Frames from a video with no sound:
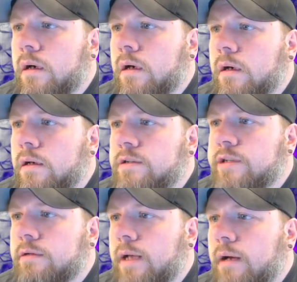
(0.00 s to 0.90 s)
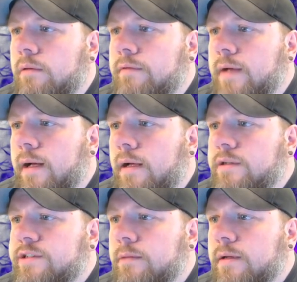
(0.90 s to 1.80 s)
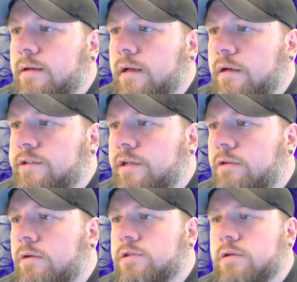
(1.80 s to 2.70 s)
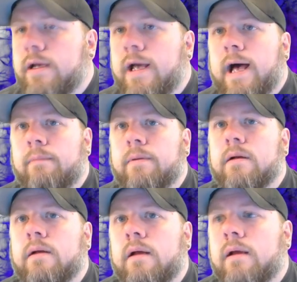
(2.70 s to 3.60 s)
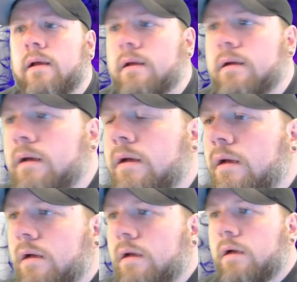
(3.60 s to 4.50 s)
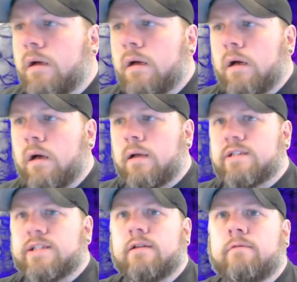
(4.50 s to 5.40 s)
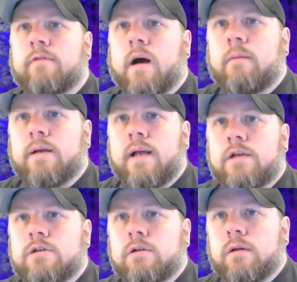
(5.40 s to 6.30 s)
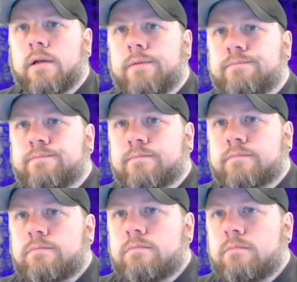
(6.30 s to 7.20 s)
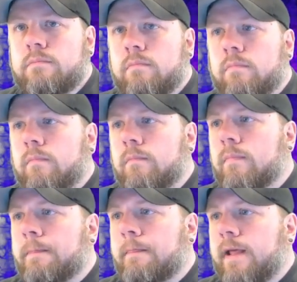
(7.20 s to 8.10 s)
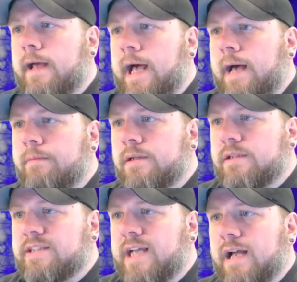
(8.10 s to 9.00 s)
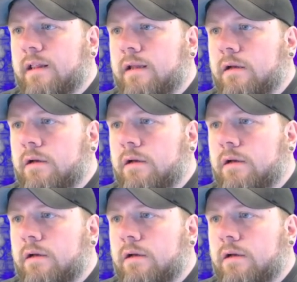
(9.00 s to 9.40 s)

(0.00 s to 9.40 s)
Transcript: Alright, so now we've got something that'll sequentially happen, and instead of combinationally, it happened exactly,